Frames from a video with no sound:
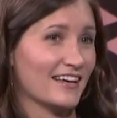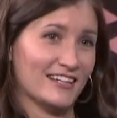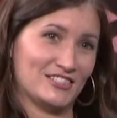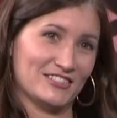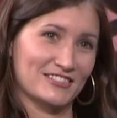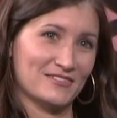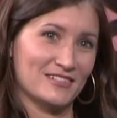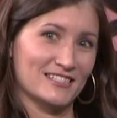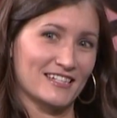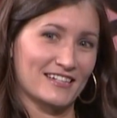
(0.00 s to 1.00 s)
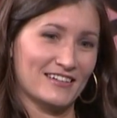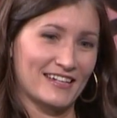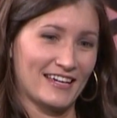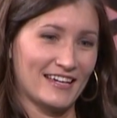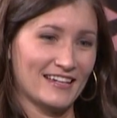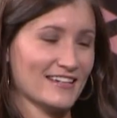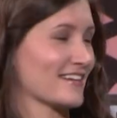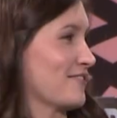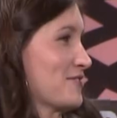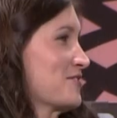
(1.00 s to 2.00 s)
and she looked at me, she's like, okay.
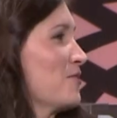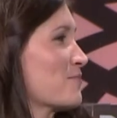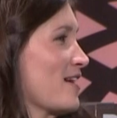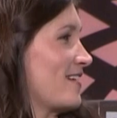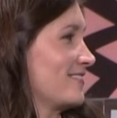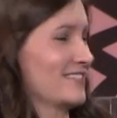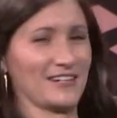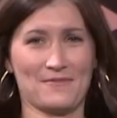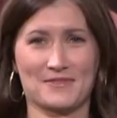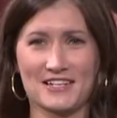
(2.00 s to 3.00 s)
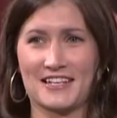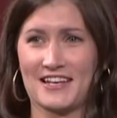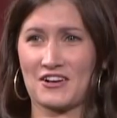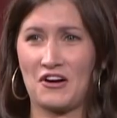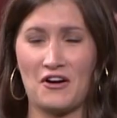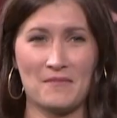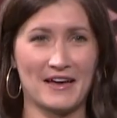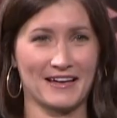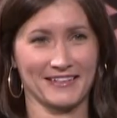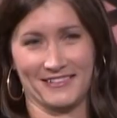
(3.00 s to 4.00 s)
And I was so proud. I was like, I'm going to get a call
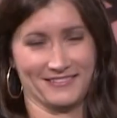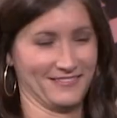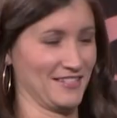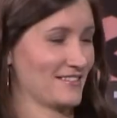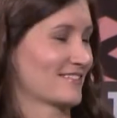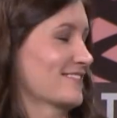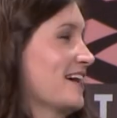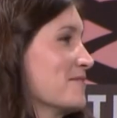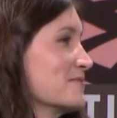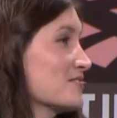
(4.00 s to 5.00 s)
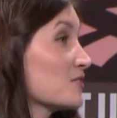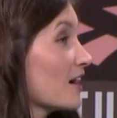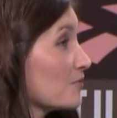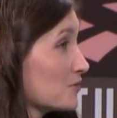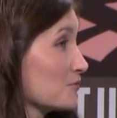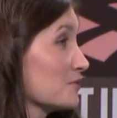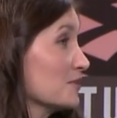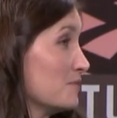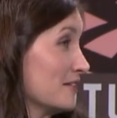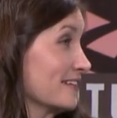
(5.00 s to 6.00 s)
back. And nothing happened. So that was a
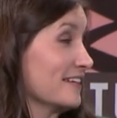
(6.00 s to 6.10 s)
really big